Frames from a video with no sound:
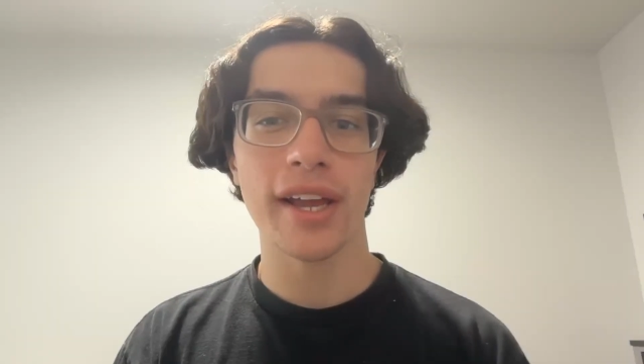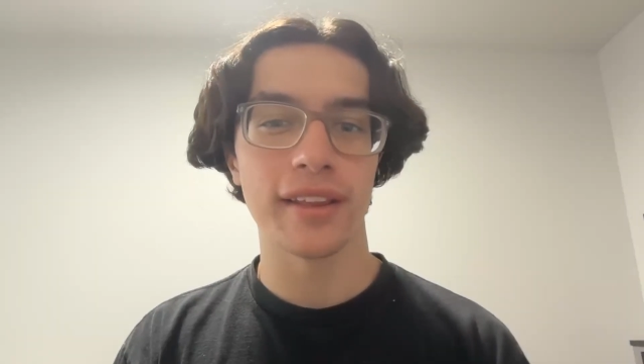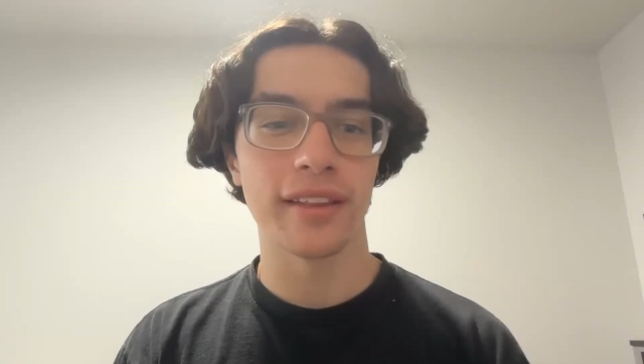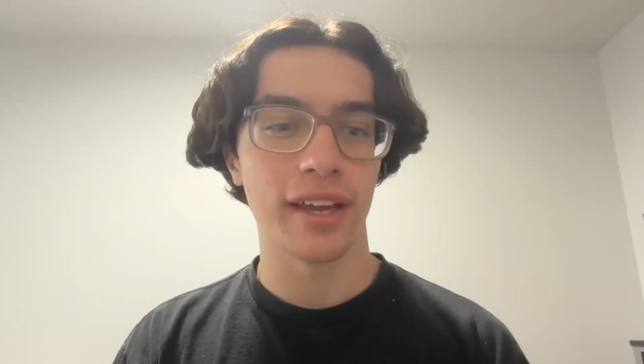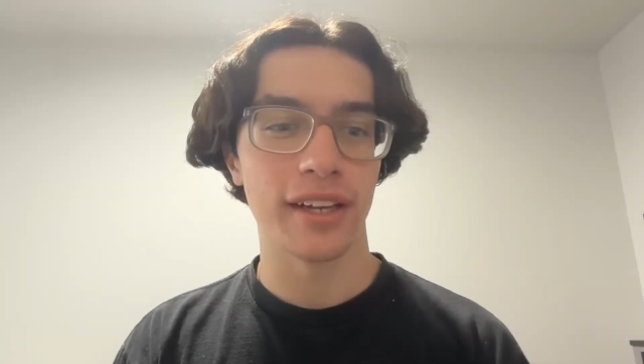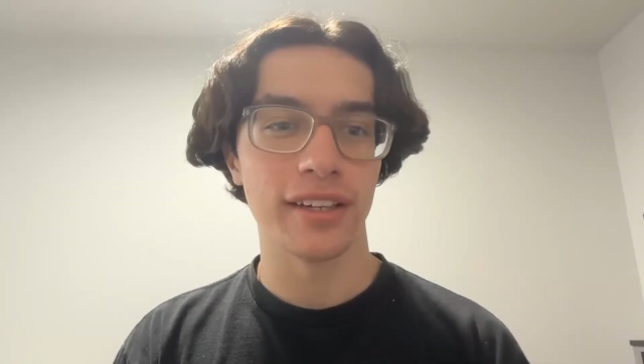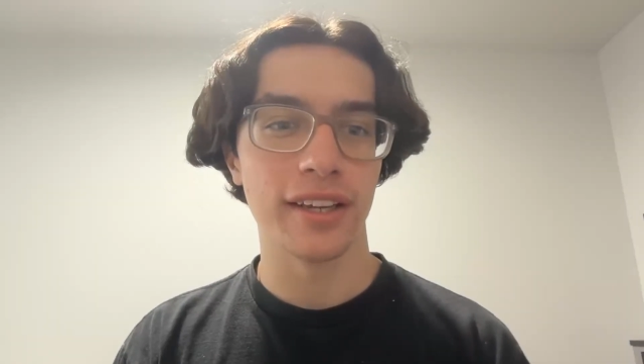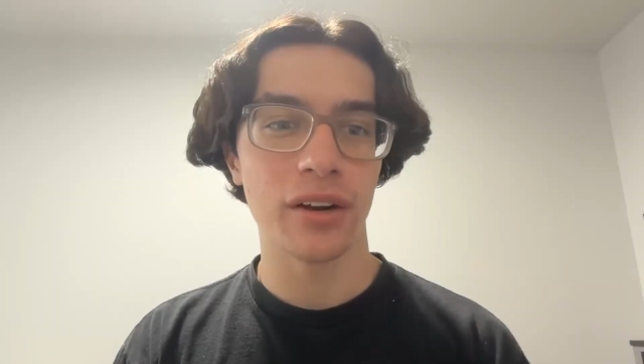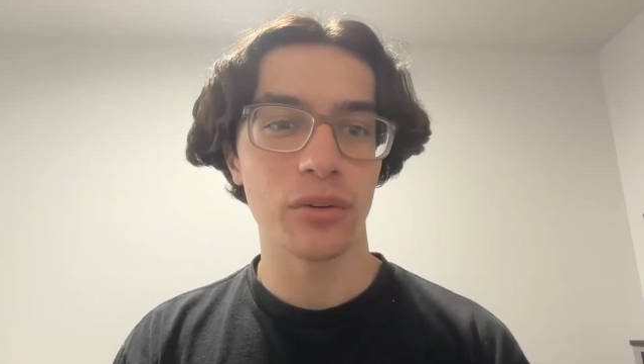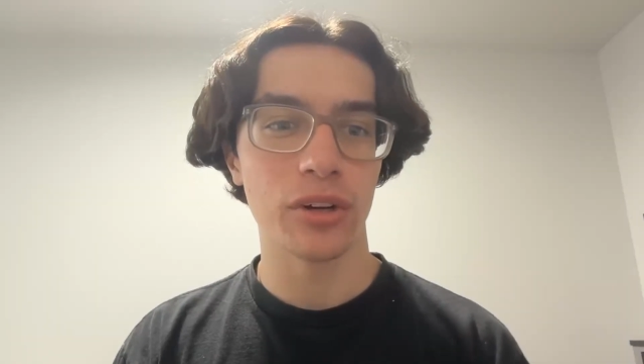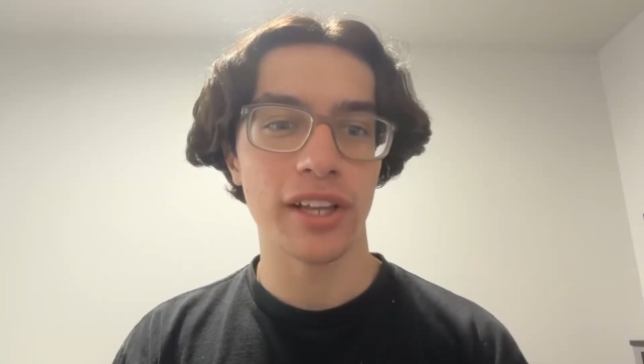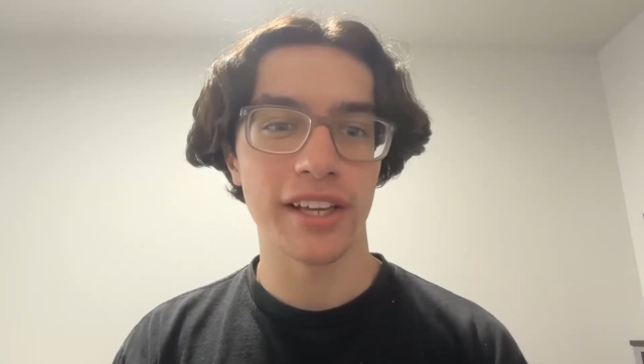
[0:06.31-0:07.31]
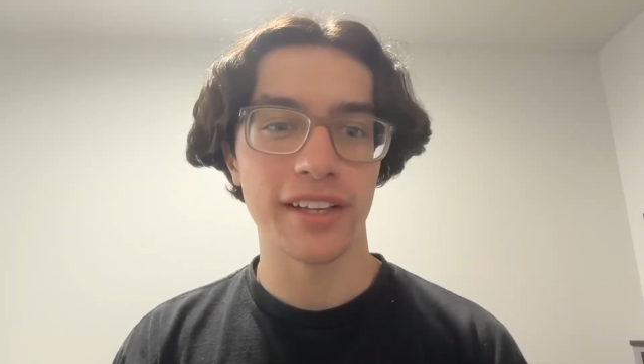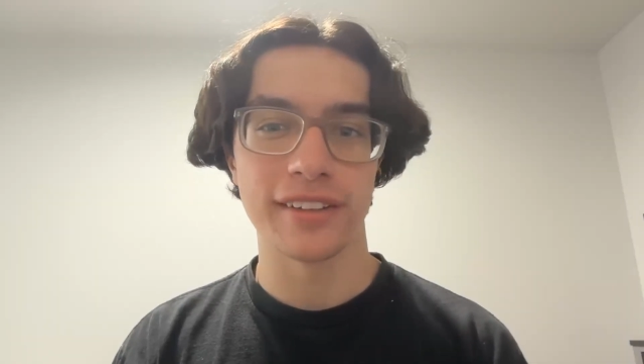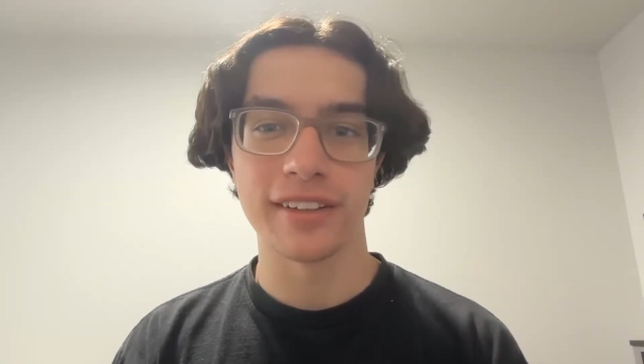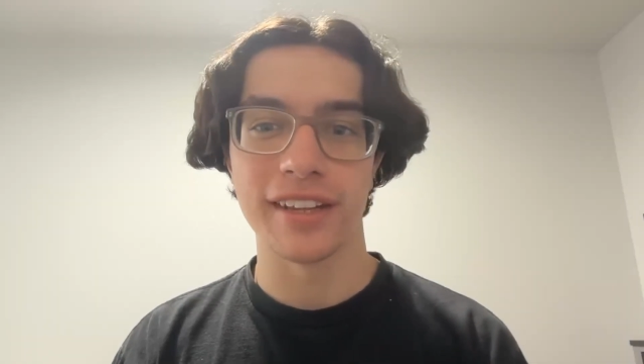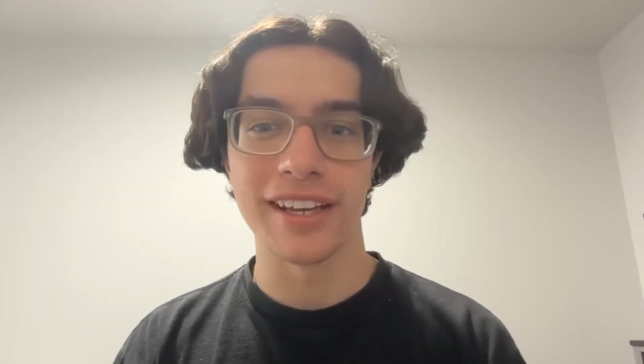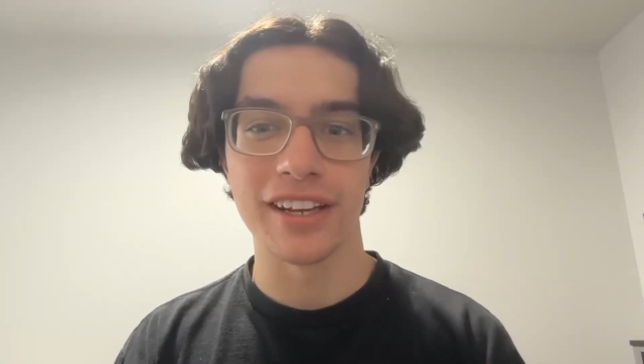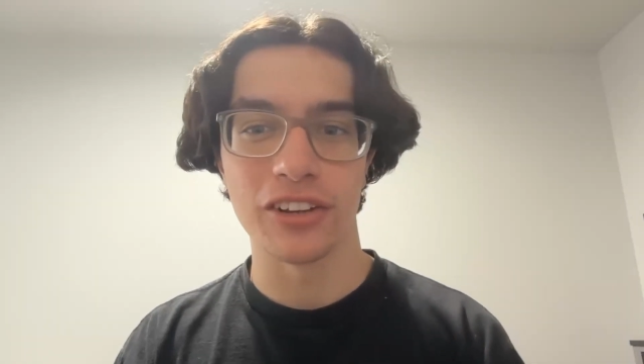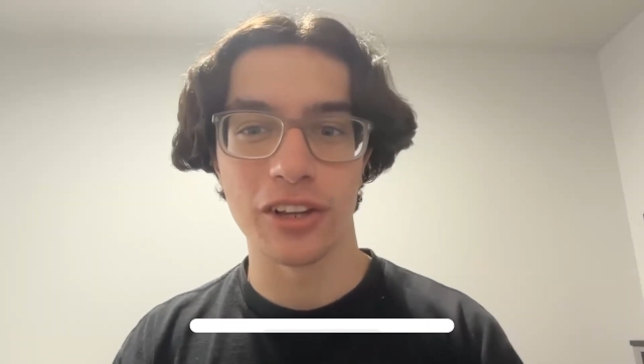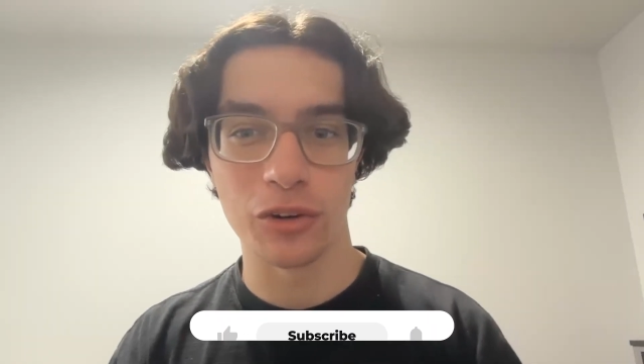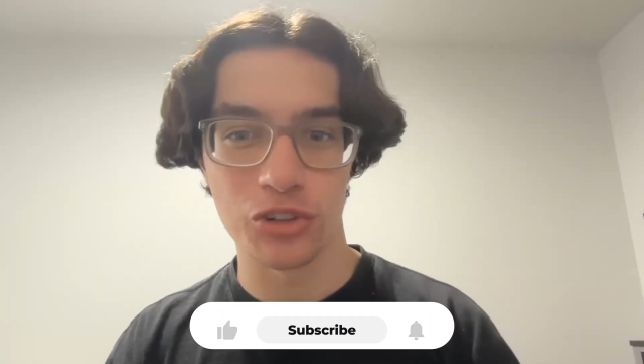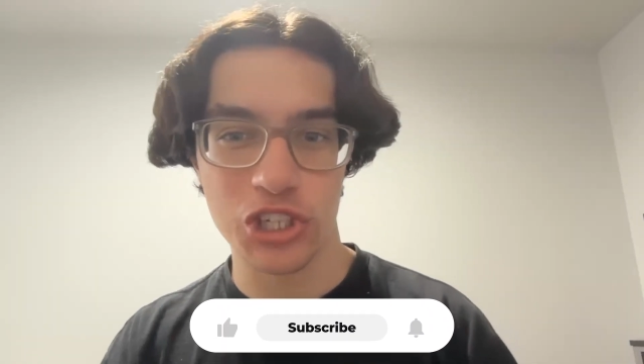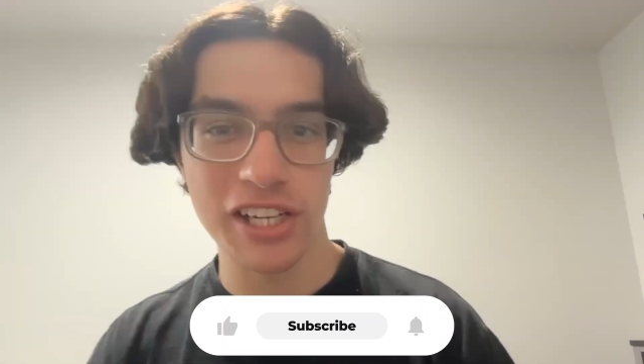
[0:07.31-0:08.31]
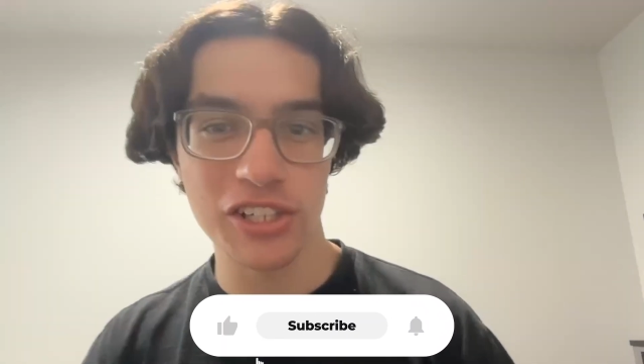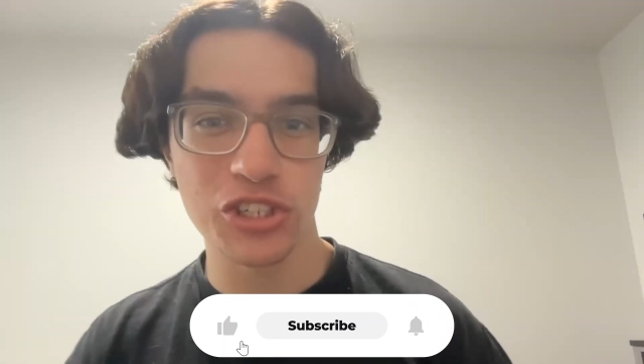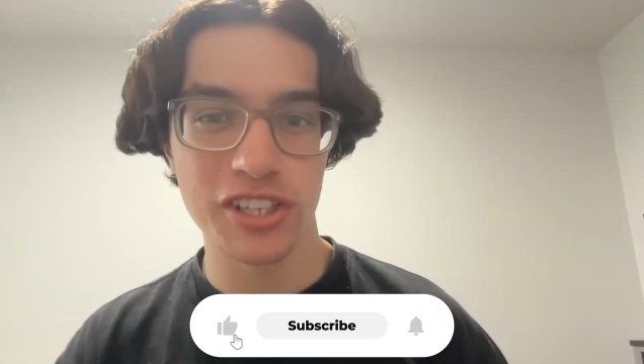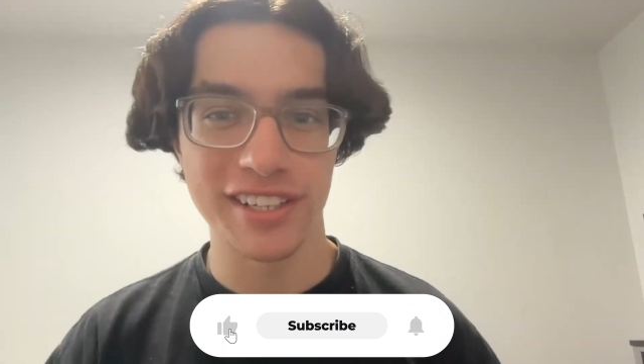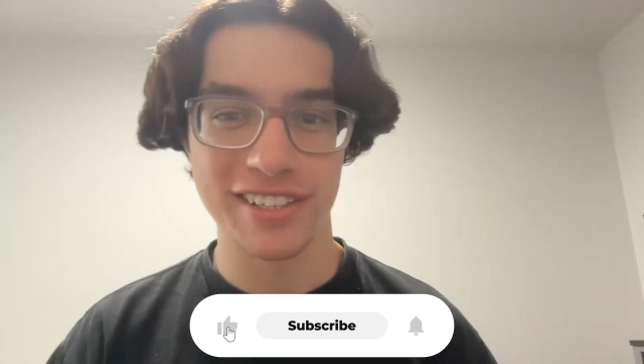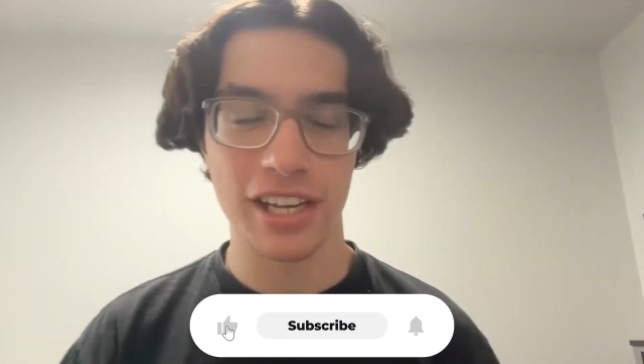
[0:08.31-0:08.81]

I did not realize that they changed this.